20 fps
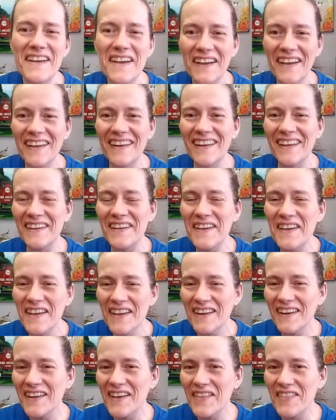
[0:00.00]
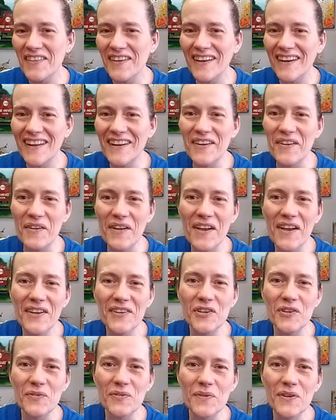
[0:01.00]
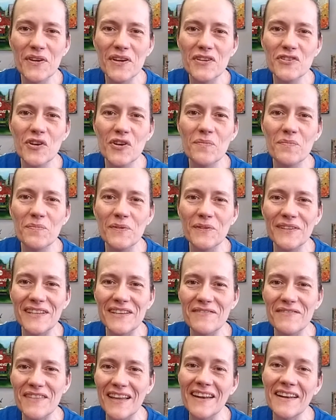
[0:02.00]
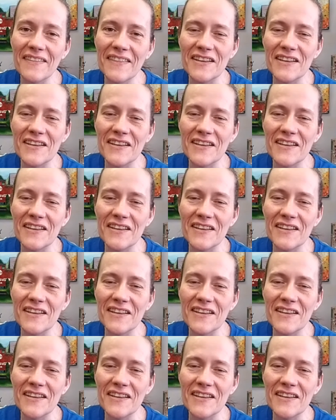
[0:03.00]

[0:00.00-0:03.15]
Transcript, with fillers: I thought I don't don't don't believe that.